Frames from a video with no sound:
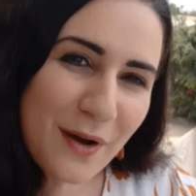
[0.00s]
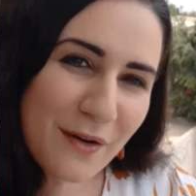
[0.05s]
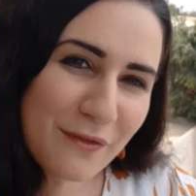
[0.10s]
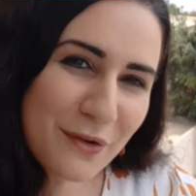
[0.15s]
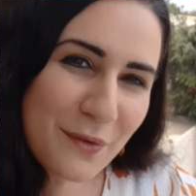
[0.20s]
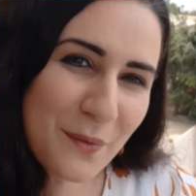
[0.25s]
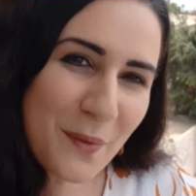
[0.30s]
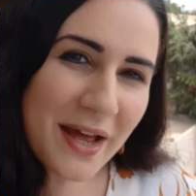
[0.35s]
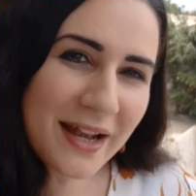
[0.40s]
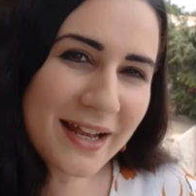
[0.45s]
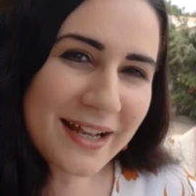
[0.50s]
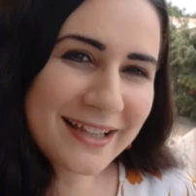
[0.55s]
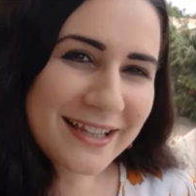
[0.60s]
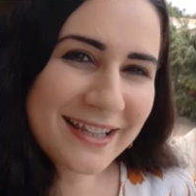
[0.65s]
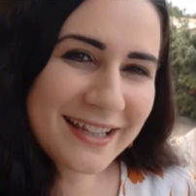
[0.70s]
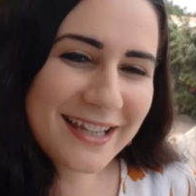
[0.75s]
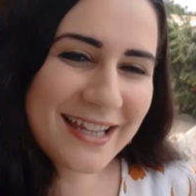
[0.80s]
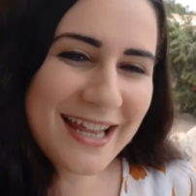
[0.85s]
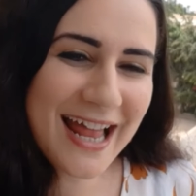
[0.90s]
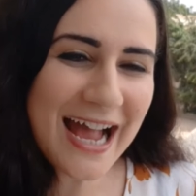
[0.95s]
everyone,
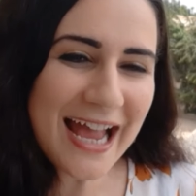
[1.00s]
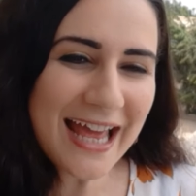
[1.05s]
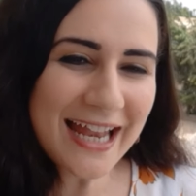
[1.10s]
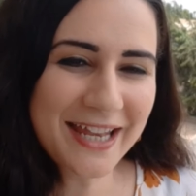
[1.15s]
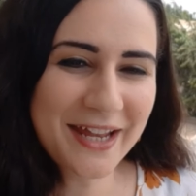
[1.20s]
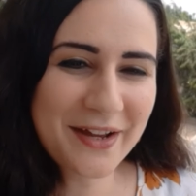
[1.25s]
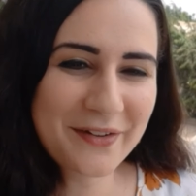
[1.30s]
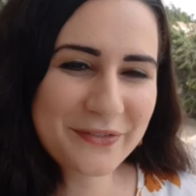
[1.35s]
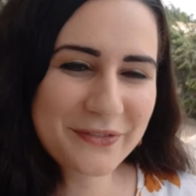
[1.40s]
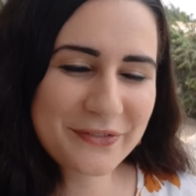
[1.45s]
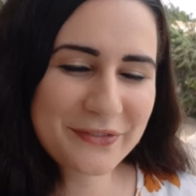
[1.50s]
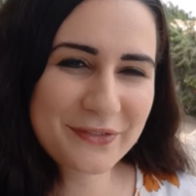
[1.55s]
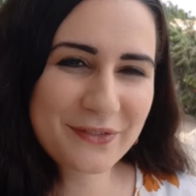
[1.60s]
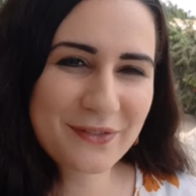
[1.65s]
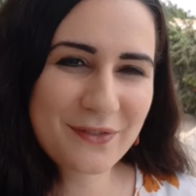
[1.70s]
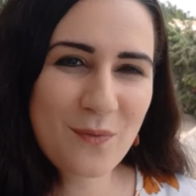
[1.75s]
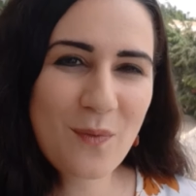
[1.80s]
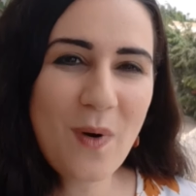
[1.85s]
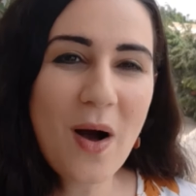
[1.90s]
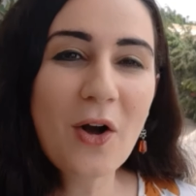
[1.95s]
Nangendef.
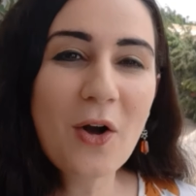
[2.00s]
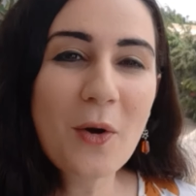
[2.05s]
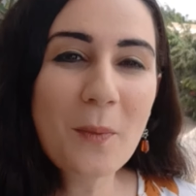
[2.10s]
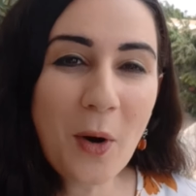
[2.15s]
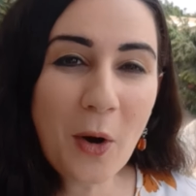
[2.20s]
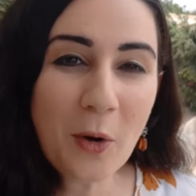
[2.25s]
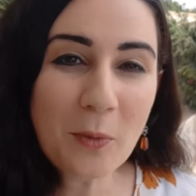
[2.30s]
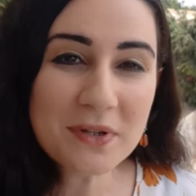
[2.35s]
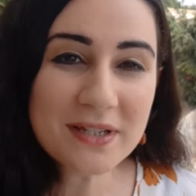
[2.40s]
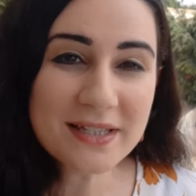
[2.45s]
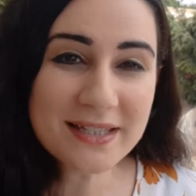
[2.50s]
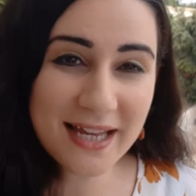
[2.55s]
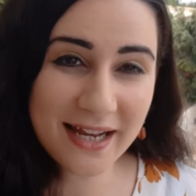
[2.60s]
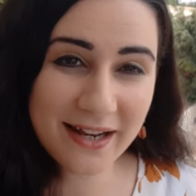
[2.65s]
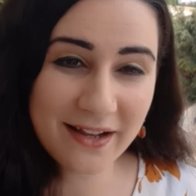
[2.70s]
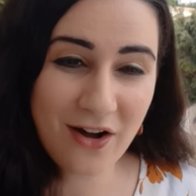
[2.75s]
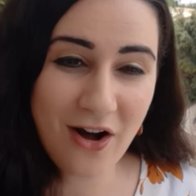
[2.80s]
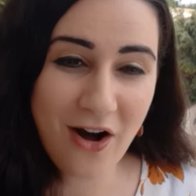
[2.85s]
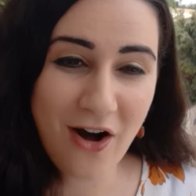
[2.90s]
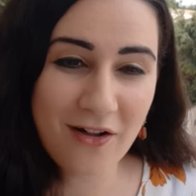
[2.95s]
Welcome home to
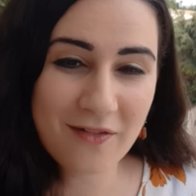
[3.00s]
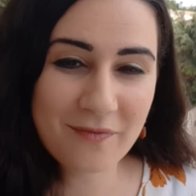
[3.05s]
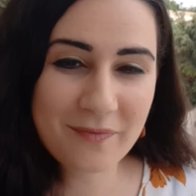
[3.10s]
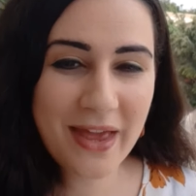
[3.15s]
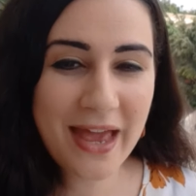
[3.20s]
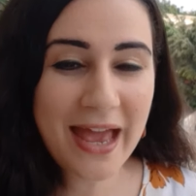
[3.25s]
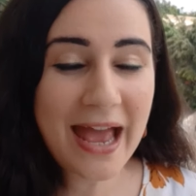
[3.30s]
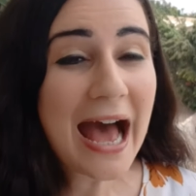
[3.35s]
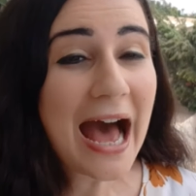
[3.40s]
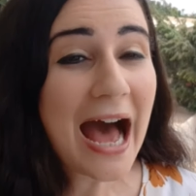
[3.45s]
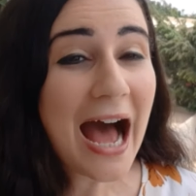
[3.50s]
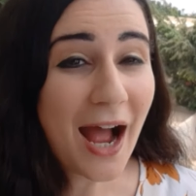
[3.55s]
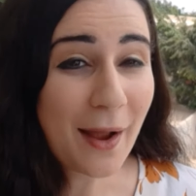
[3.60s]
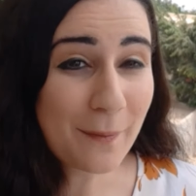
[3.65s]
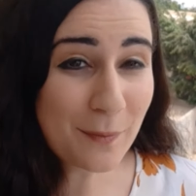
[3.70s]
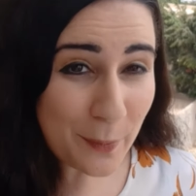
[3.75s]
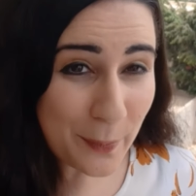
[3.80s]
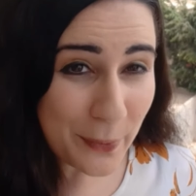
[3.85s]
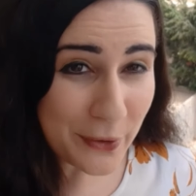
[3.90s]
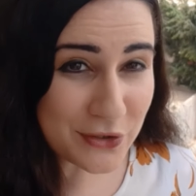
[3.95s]
Senegal.
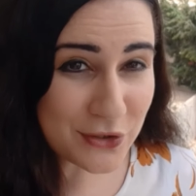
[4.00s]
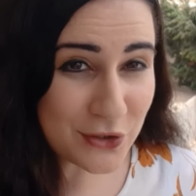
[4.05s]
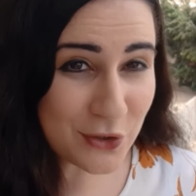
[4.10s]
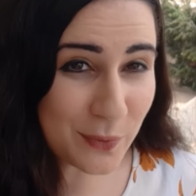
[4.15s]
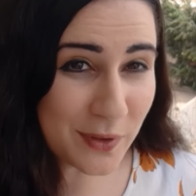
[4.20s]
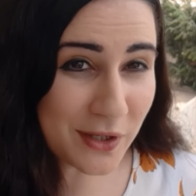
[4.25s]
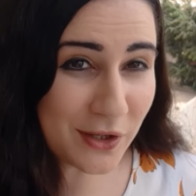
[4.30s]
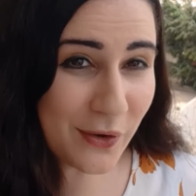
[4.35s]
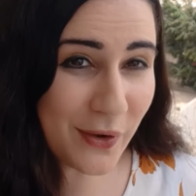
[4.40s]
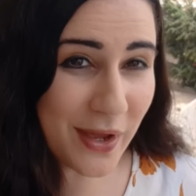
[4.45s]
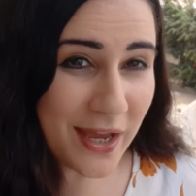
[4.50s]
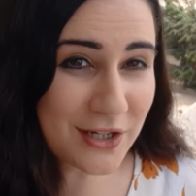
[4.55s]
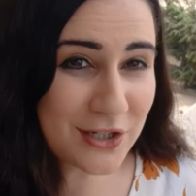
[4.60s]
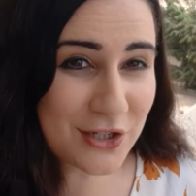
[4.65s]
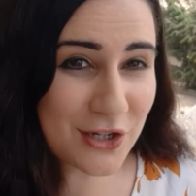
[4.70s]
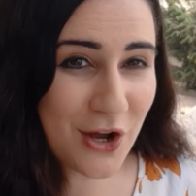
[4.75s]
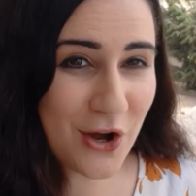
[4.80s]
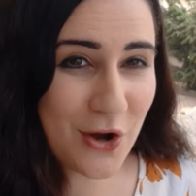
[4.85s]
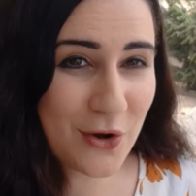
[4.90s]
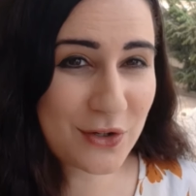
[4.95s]
I'm your personal
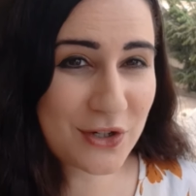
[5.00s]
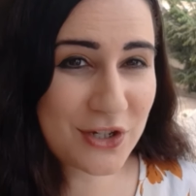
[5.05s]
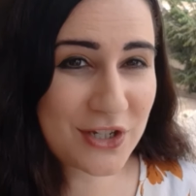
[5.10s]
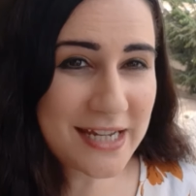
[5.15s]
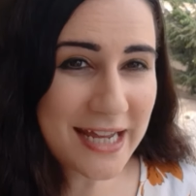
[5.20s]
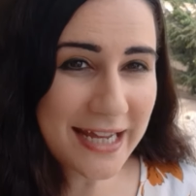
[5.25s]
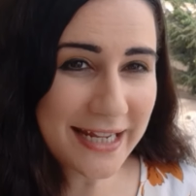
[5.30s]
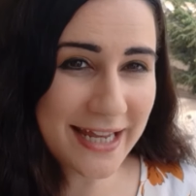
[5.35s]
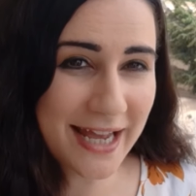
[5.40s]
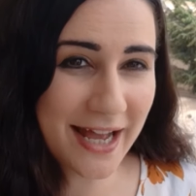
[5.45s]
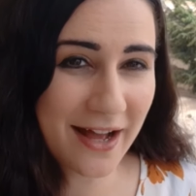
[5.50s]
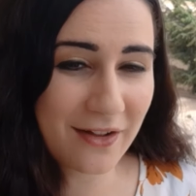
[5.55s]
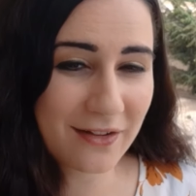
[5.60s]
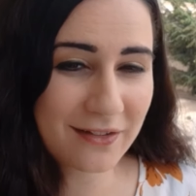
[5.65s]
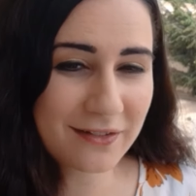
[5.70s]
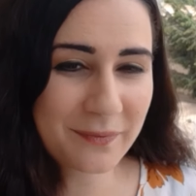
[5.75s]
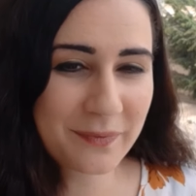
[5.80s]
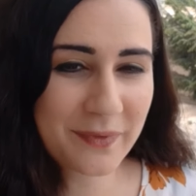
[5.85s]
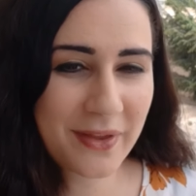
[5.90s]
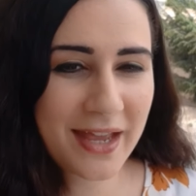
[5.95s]
relocation coach, Danielle,
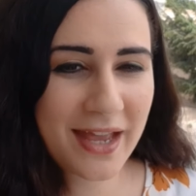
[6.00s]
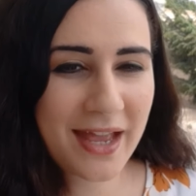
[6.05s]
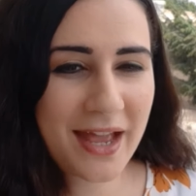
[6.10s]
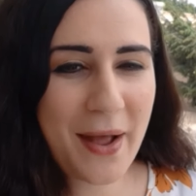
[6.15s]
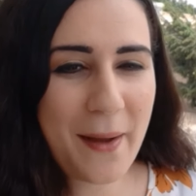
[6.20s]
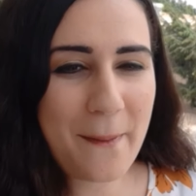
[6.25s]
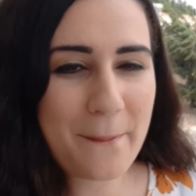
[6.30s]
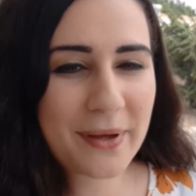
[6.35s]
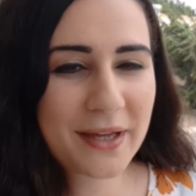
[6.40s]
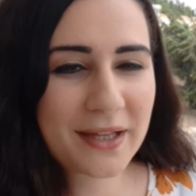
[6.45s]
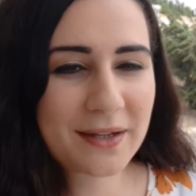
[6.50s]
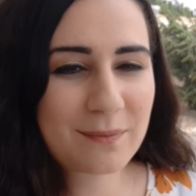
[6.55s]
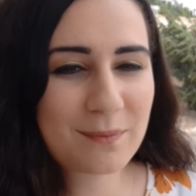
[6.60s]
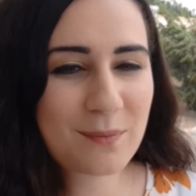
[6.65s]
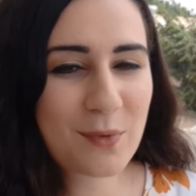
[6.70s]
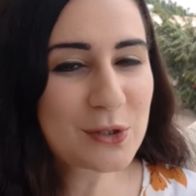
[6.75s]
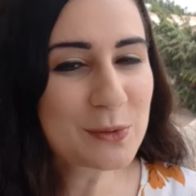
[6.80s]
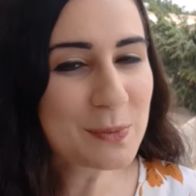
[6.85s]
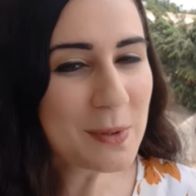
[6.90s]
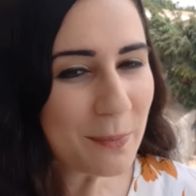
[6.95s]
but
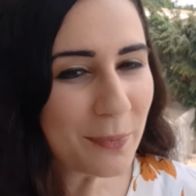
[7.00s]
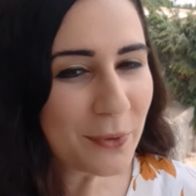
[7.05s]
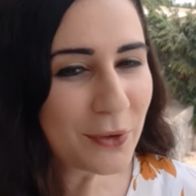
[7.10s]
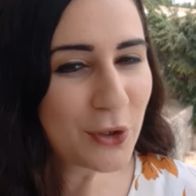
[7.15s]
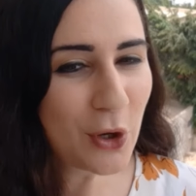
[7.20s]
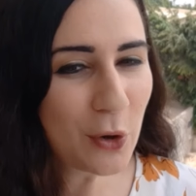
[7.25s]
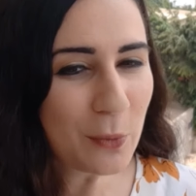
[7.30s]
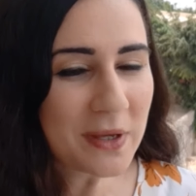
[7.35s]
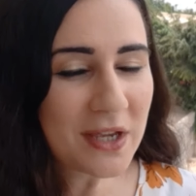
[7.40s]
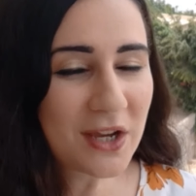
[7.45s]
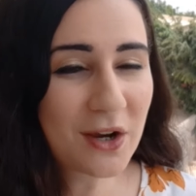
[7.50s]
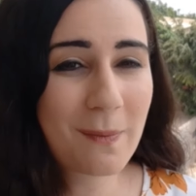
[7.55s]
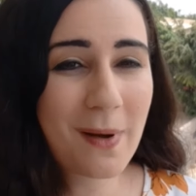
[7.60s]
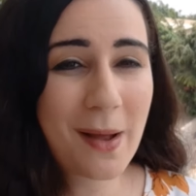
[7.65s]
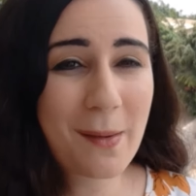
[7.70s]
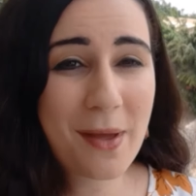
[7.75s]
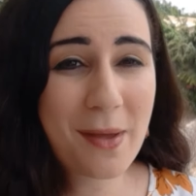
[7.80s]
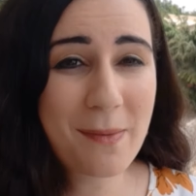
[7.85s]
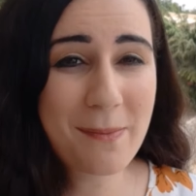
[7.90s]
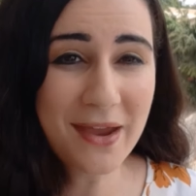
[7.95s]
most people know me here by
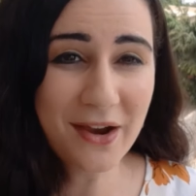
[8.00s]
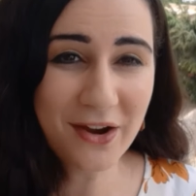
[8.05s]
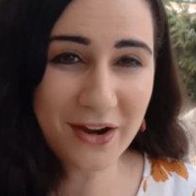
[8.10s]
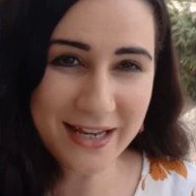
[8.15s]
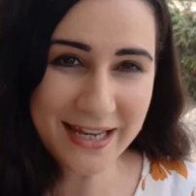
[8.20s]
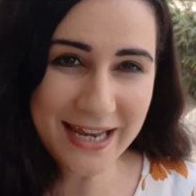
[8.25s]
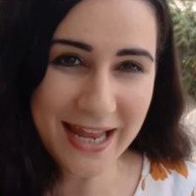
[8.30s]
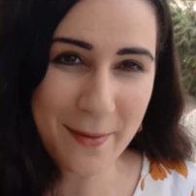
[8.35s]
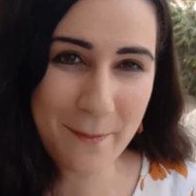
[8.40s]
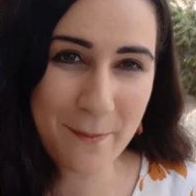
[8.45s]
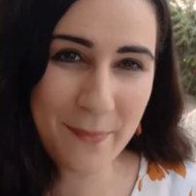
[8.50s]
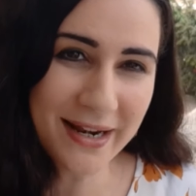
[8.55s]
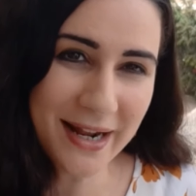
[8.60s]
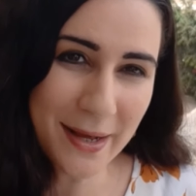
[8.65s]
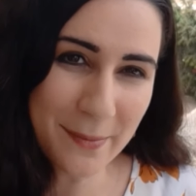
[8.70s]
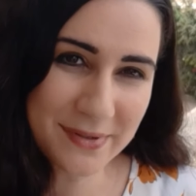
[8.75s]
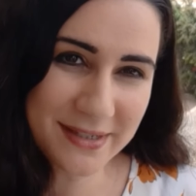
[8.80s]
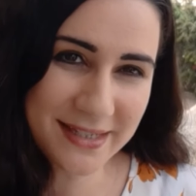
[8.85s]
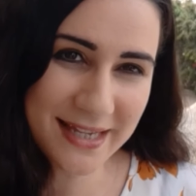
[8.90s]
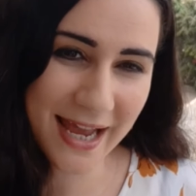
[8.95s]
my married name,
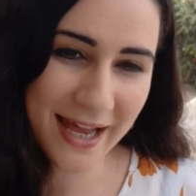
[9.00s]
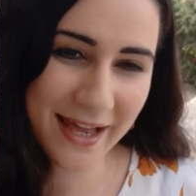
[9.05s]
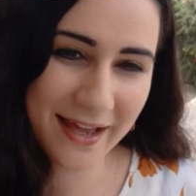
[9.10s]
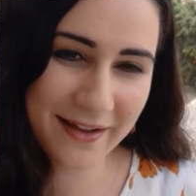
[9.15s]
Madame Seck.